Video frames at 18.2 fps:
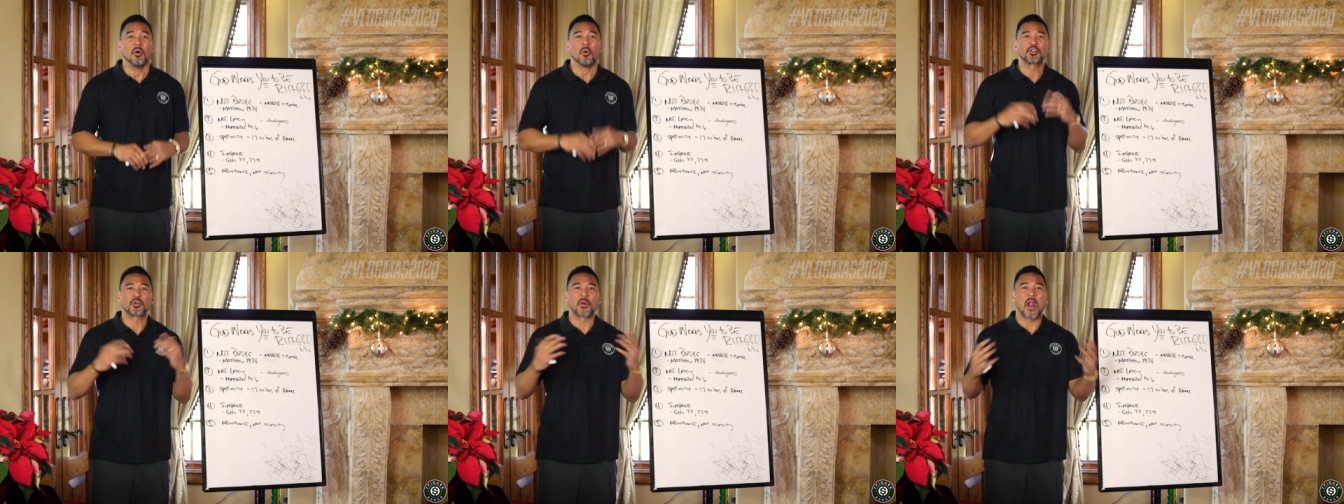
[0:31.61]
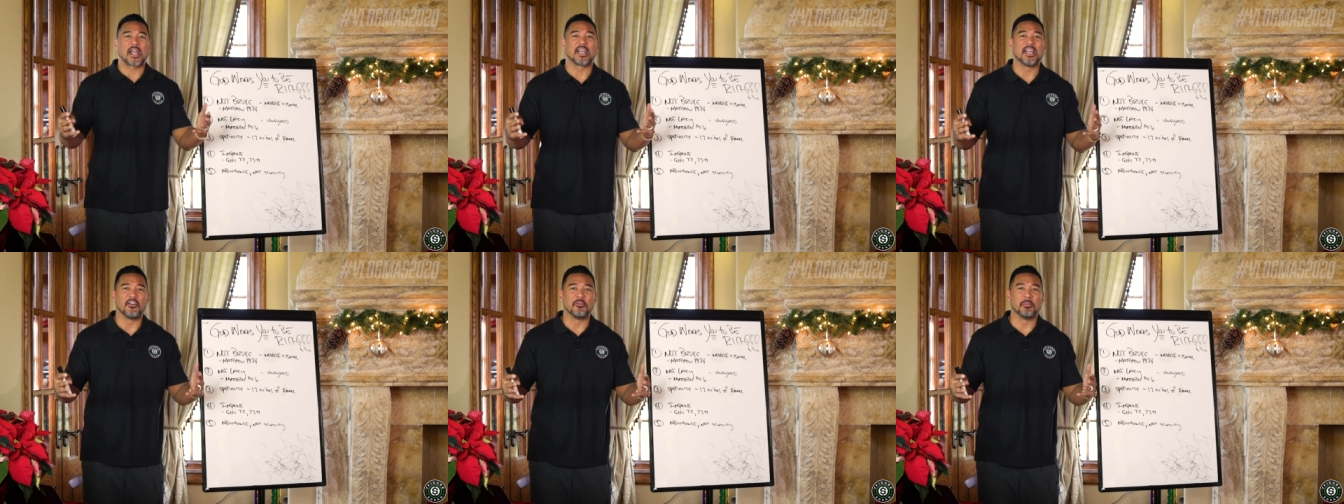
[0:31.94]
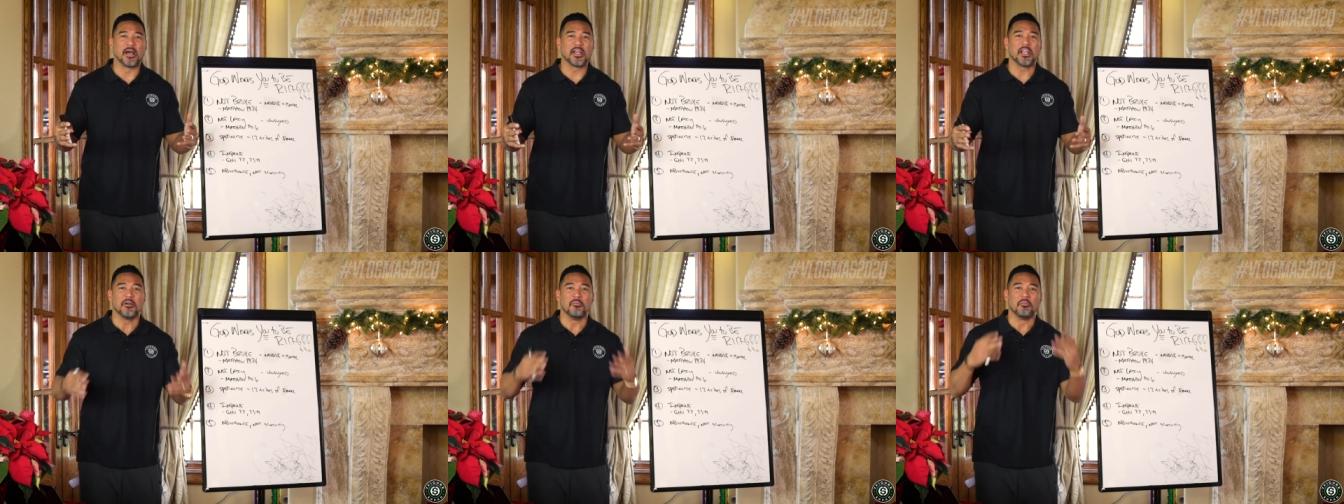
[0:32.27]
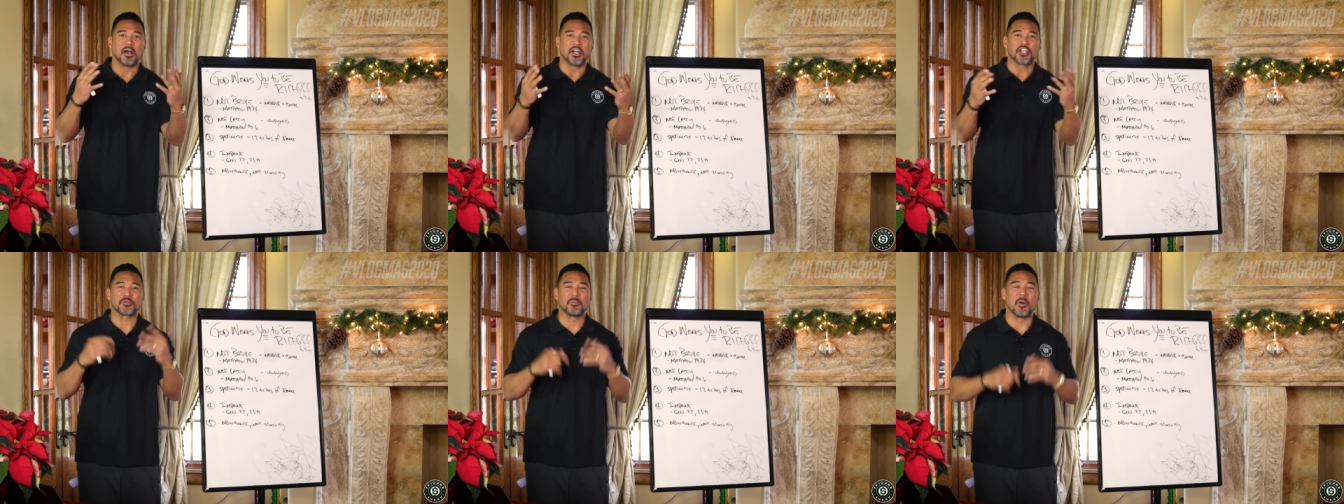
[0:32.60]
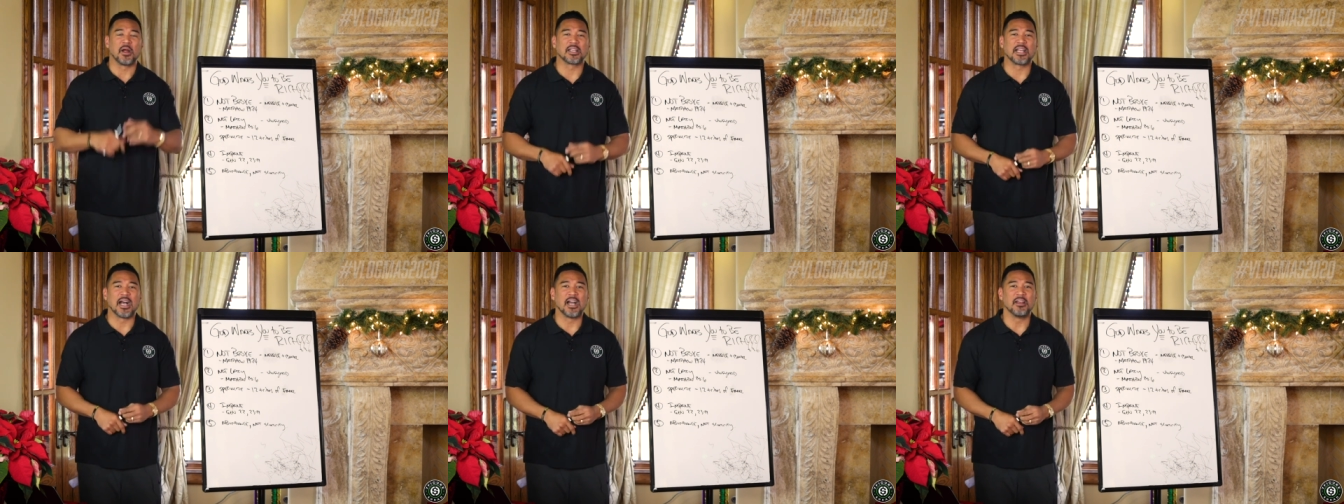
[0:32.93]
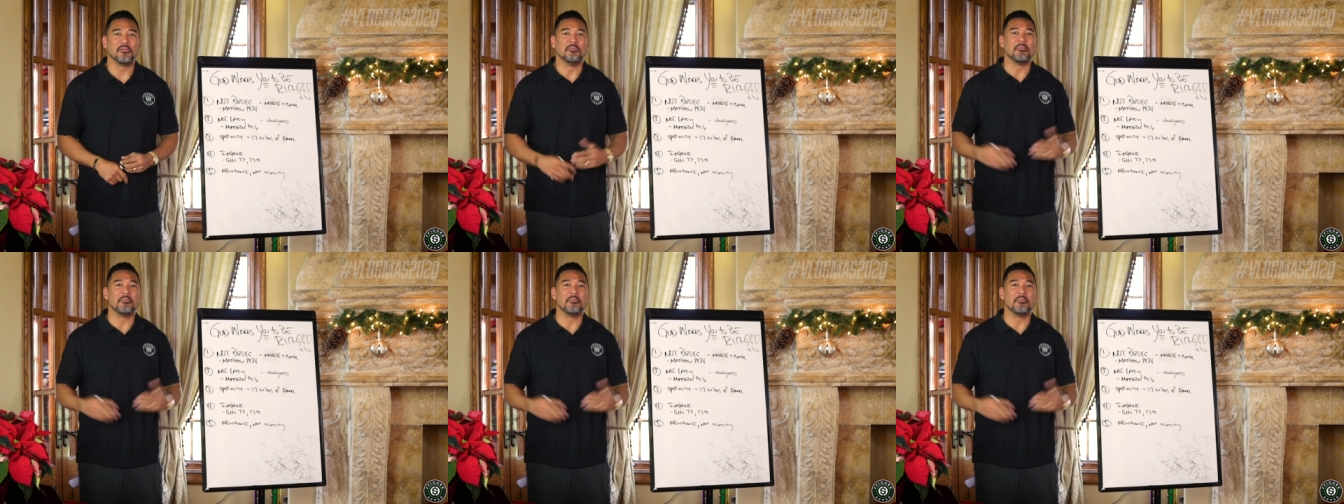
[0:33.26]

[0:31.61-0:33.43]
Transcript: What's cracking, everybody? Money Smart Guy,